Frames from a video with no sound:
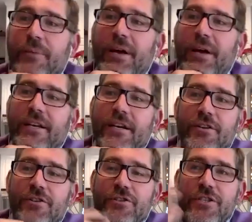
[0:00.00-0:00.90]
I'm like,
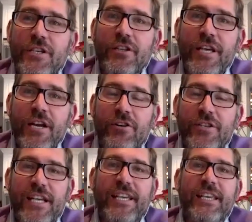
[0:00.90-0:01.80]
you're still here. He's
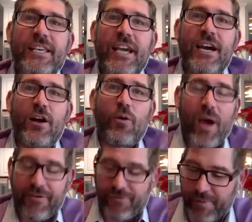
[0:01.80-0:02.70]
like, get
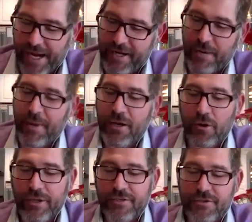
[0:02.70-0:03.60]
away from me. And I'm like,
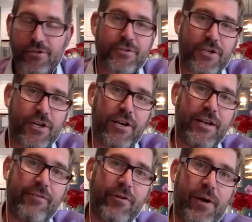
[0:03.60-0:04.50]
okay, sir, sorry.
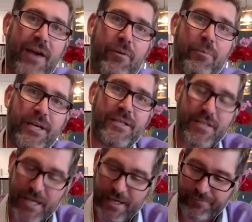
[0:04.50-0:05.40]
Have a, have a blessed
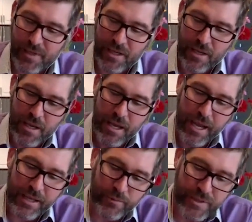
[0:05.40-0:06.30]
day.
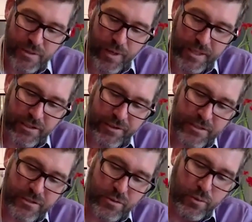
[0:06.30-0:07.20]
And the reason why I tell
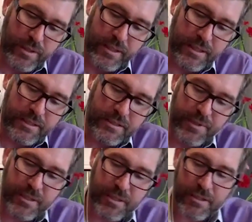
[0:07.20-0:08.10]
that story is
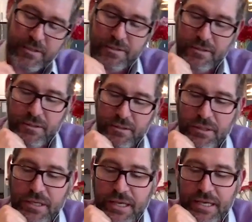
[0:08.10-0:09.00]
because
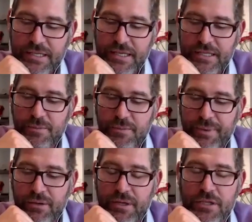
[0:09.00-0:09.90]
it, it's
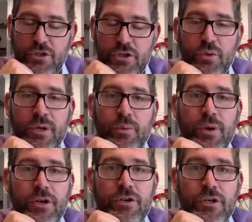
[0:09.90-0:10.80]
about enjoying
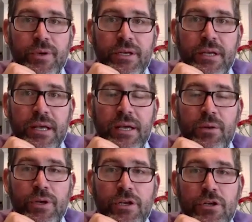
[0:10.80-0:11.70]
what you're doing
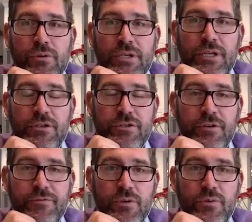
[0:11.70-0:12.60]
and when you don't take
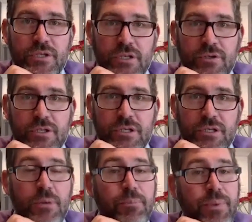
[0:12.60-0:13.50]
yourself so seriously the